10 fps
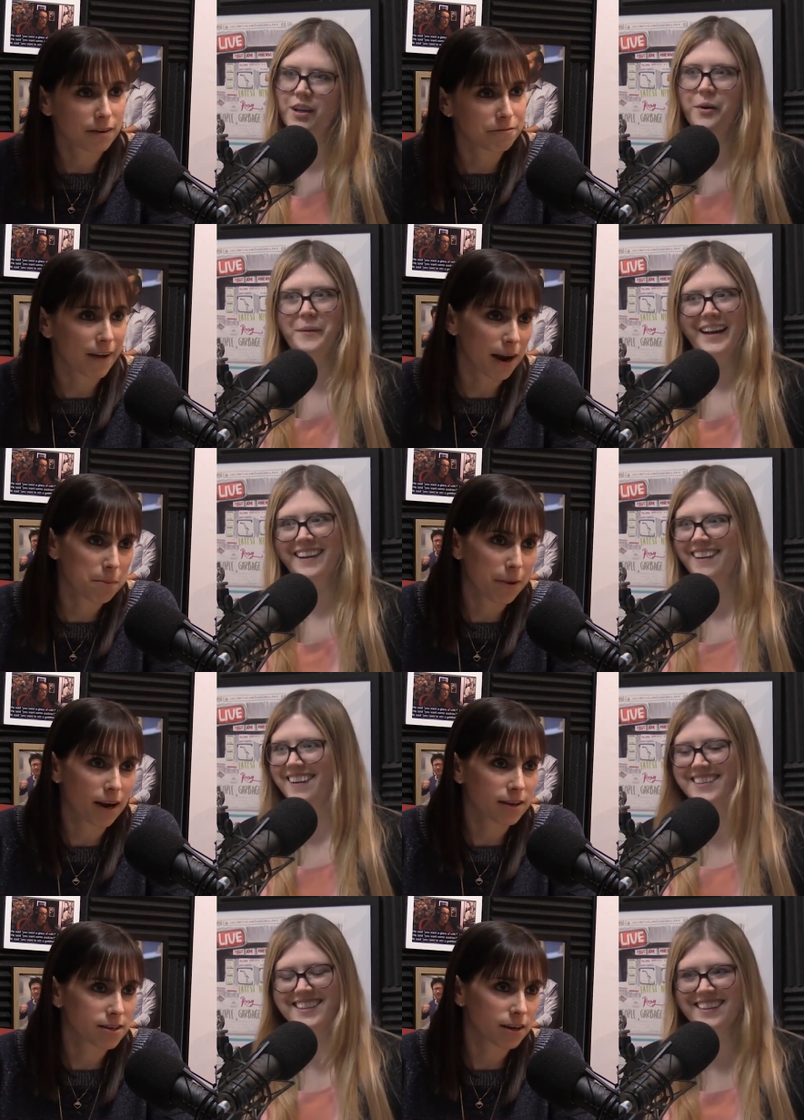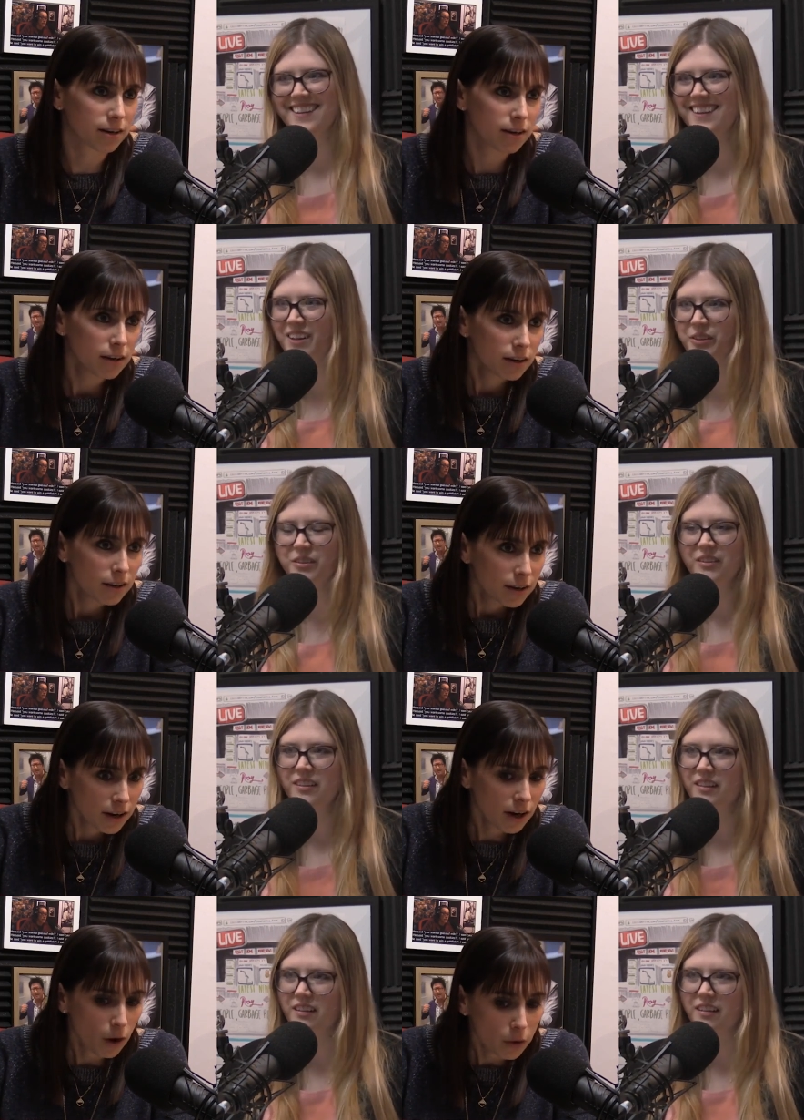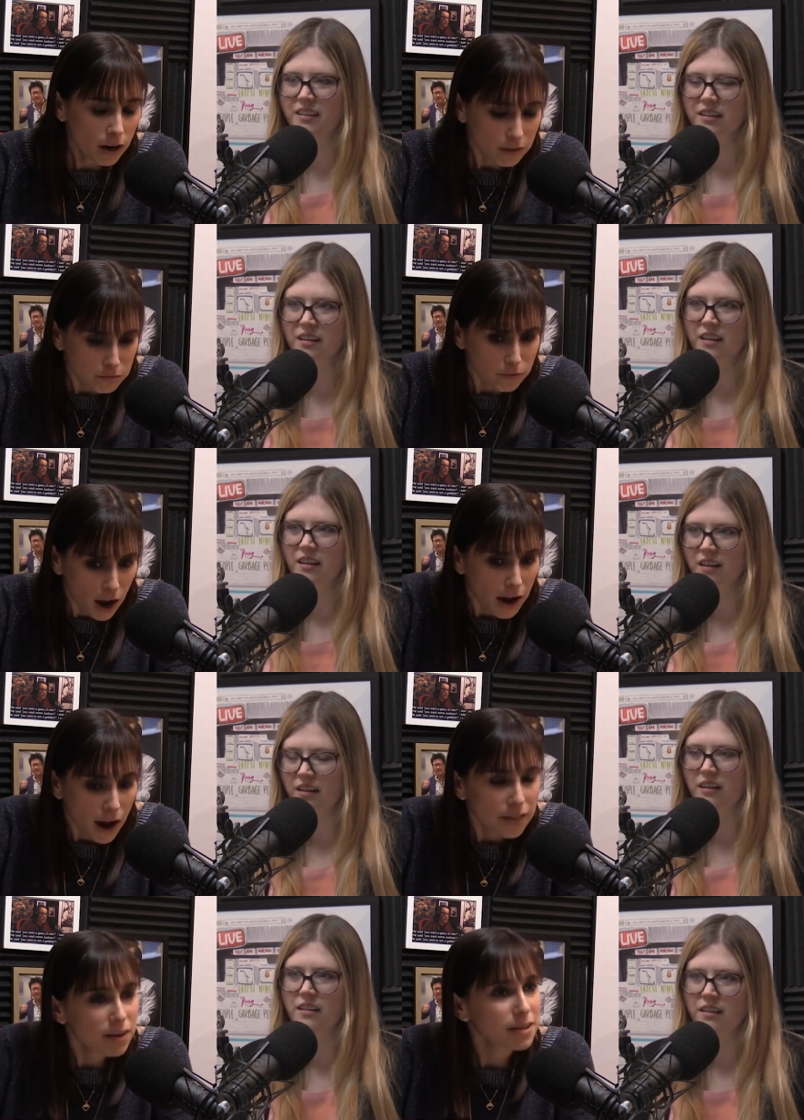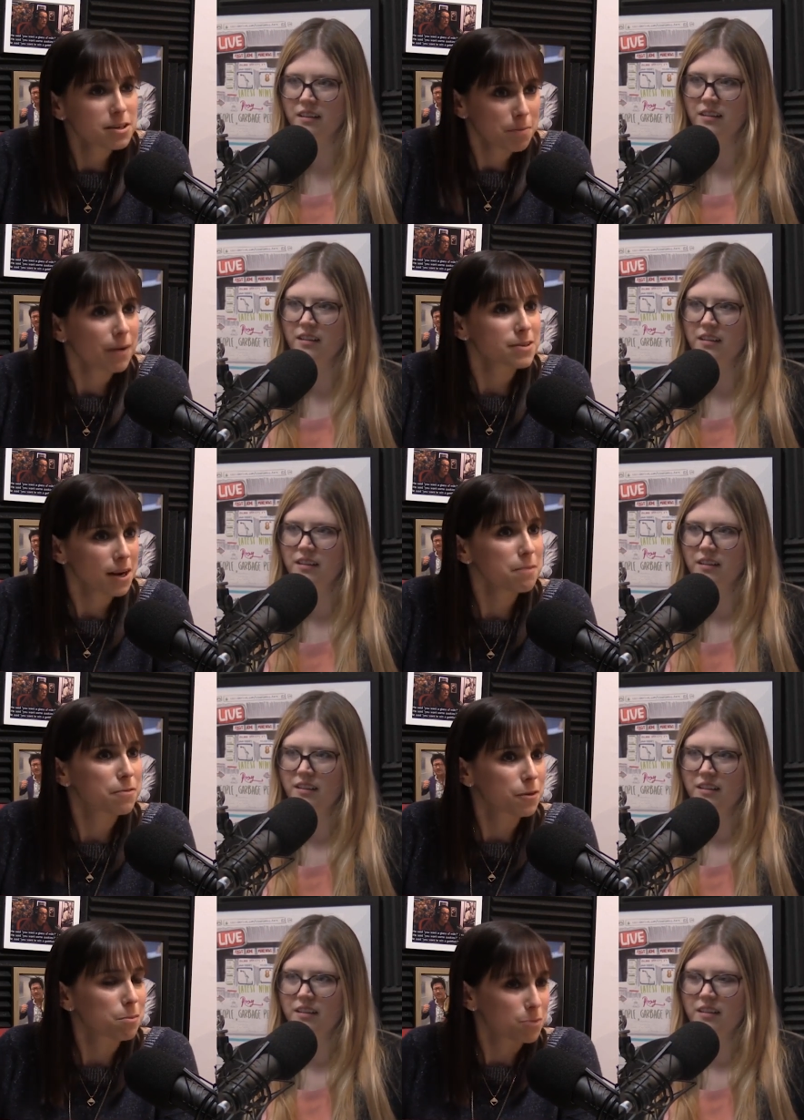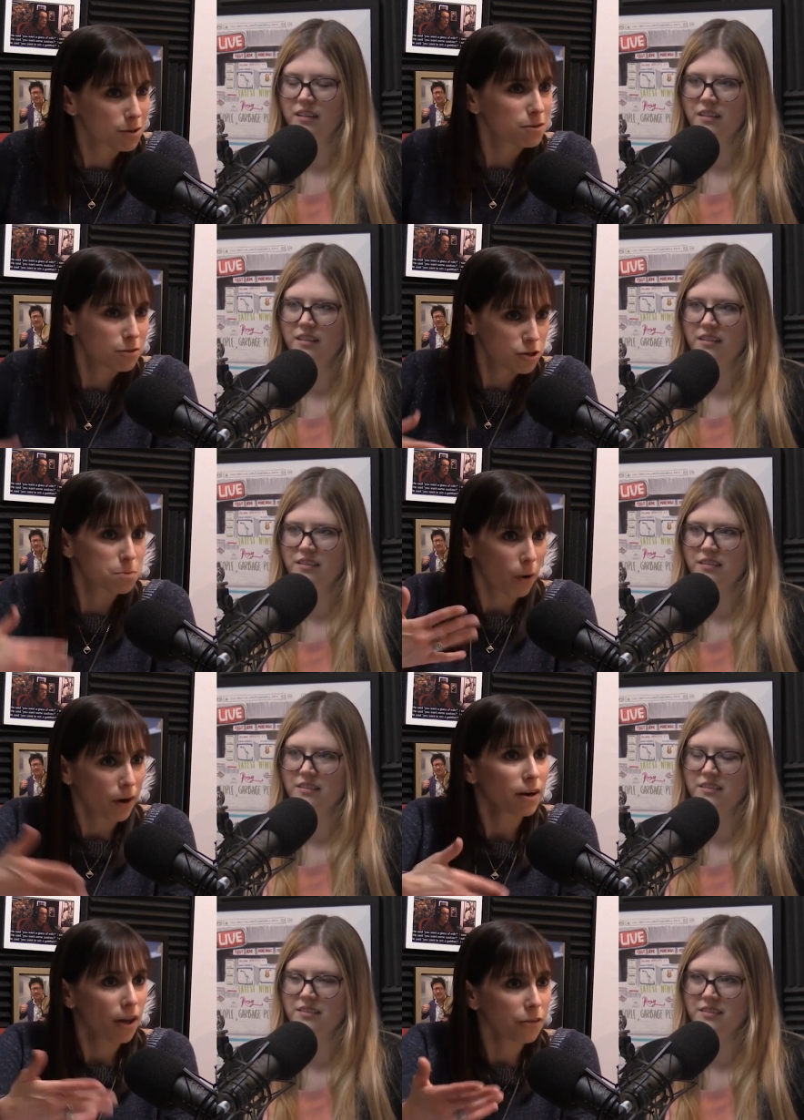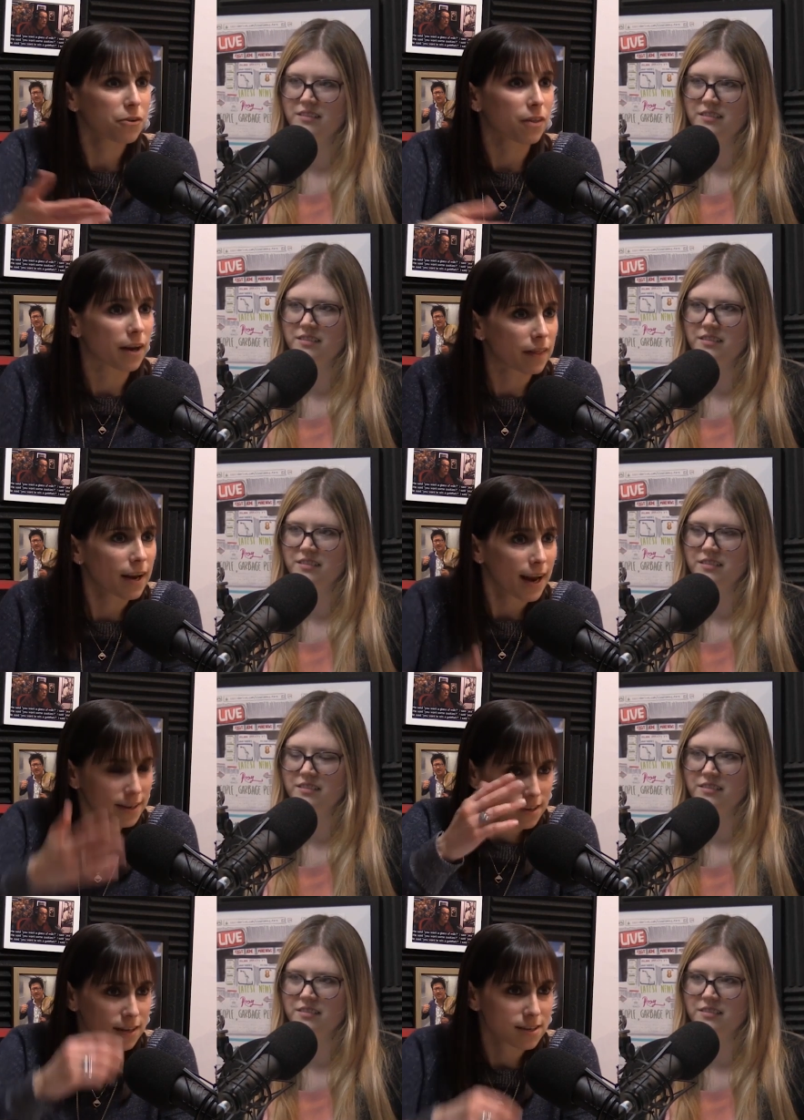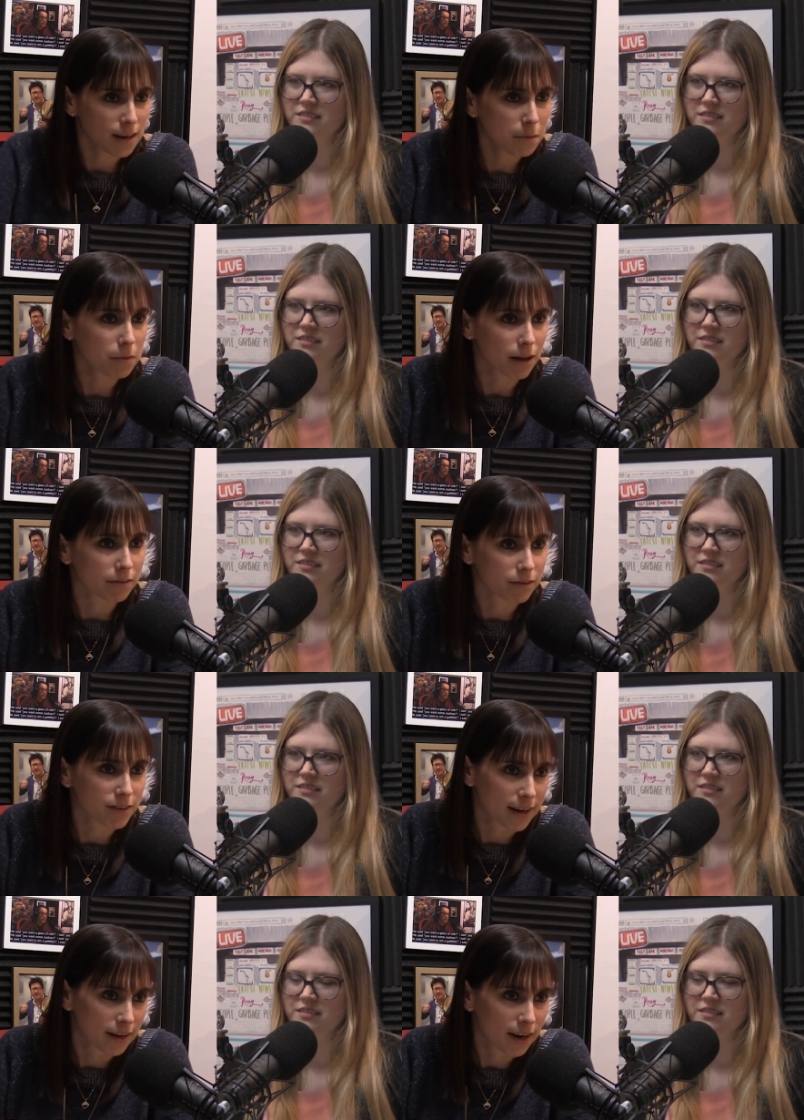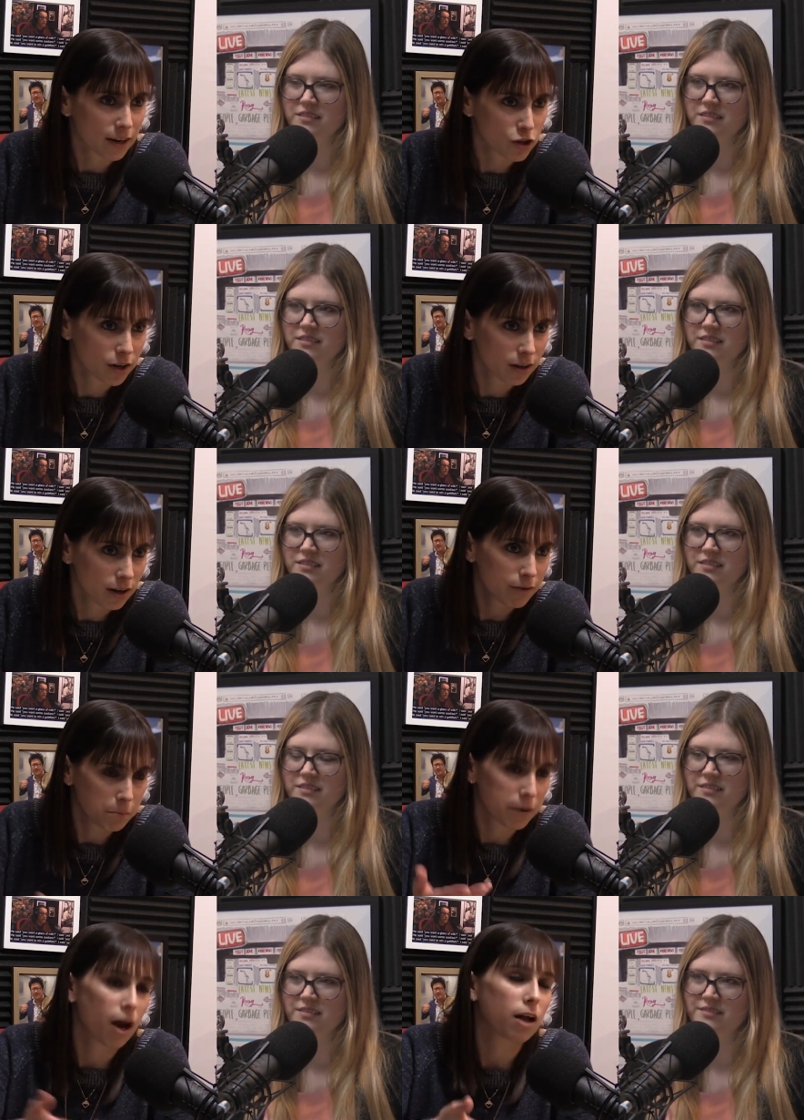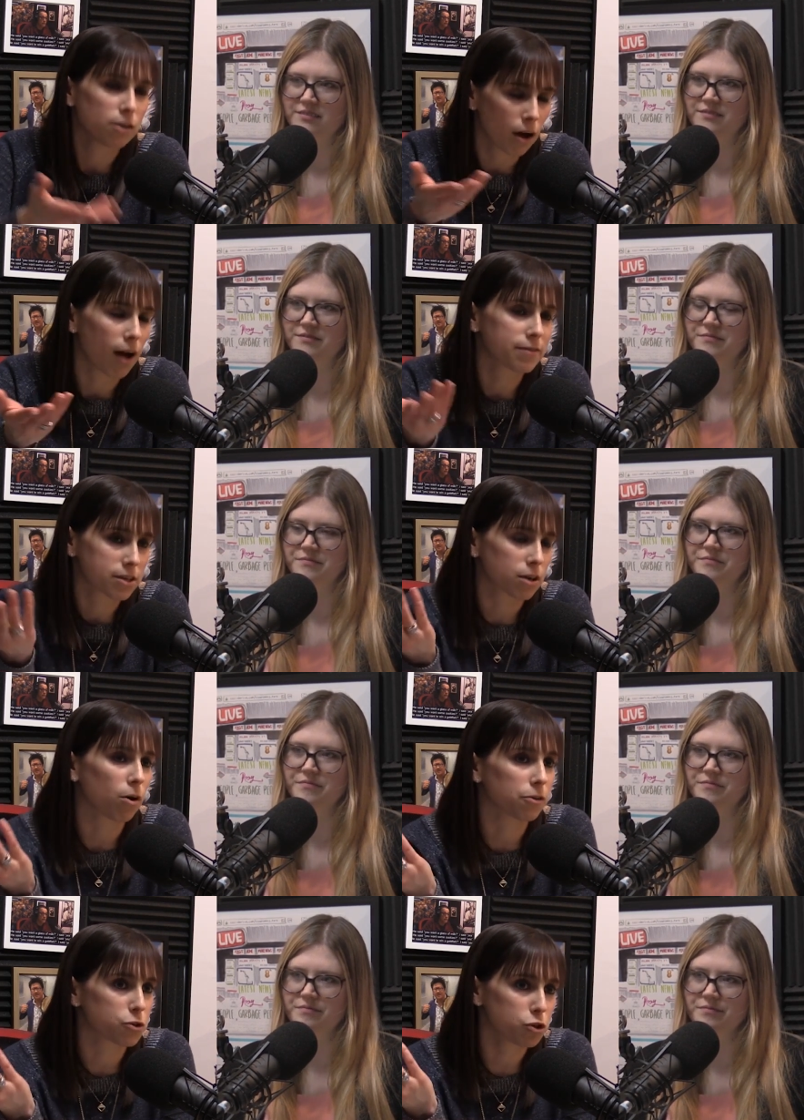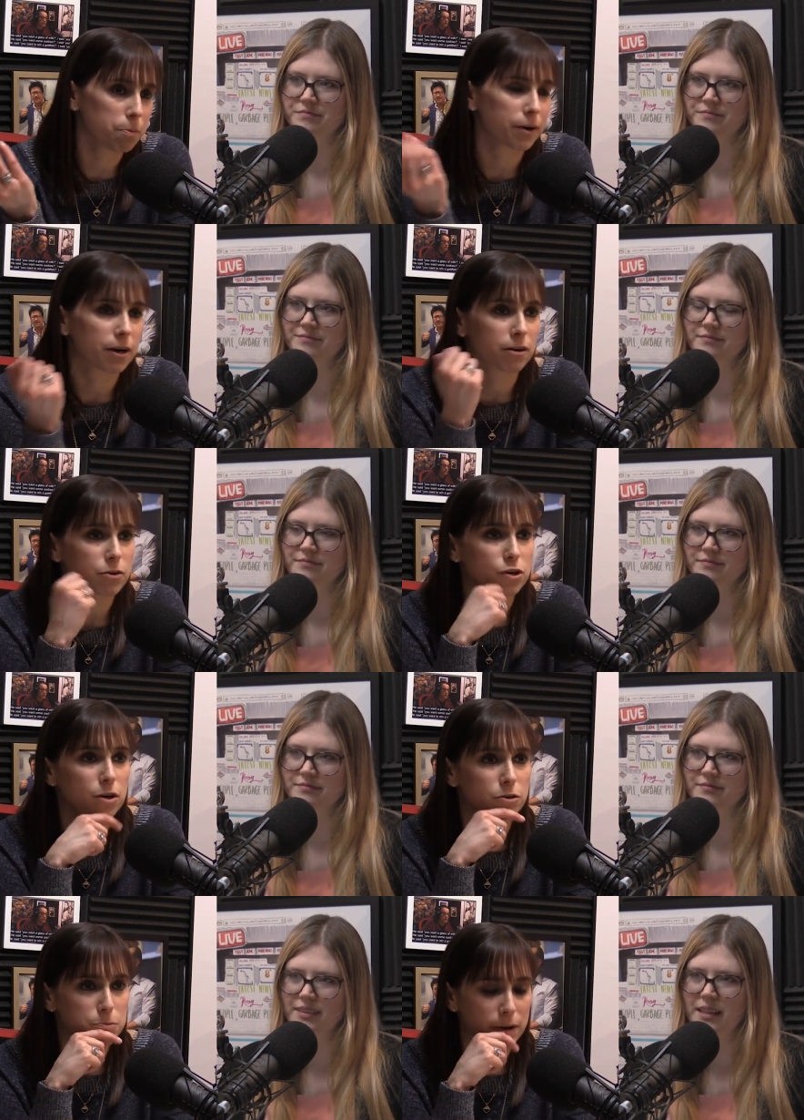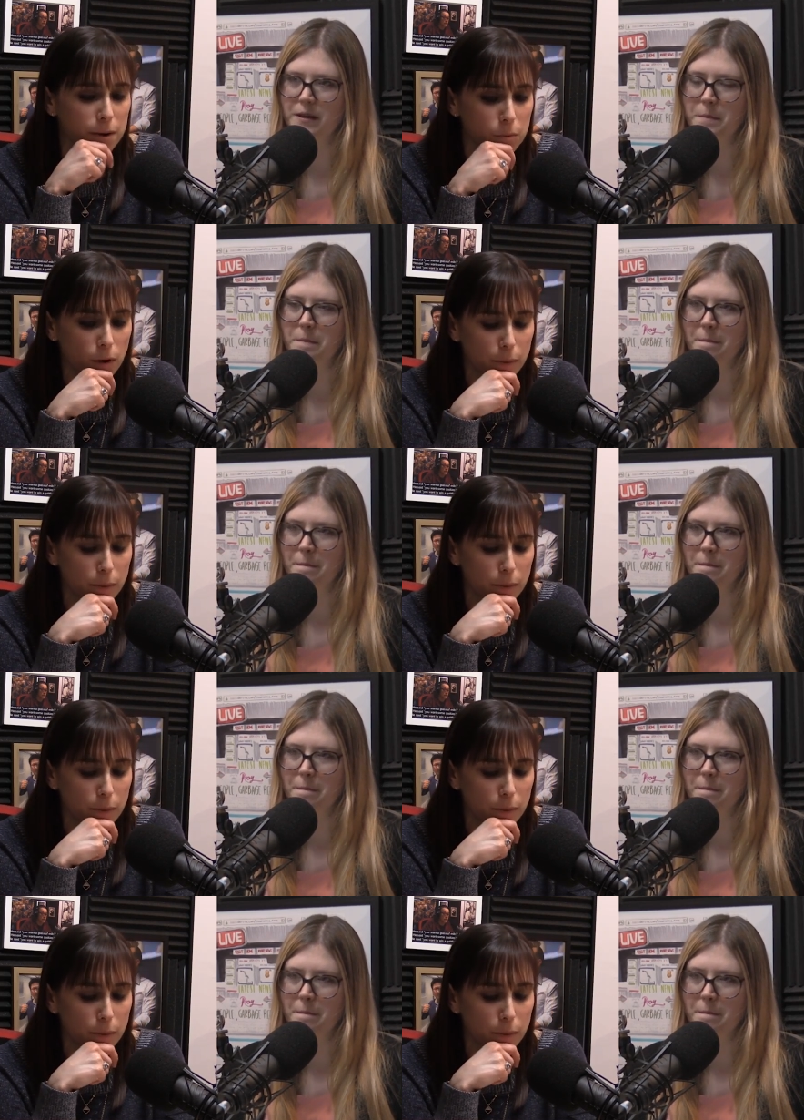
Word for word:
Speaker 1: oh fan gosh, base, and you know, I think it's about time for them to spark another thing that has that same level of dedication, even beyond obviously all the superhero shows. Yeah. But I, I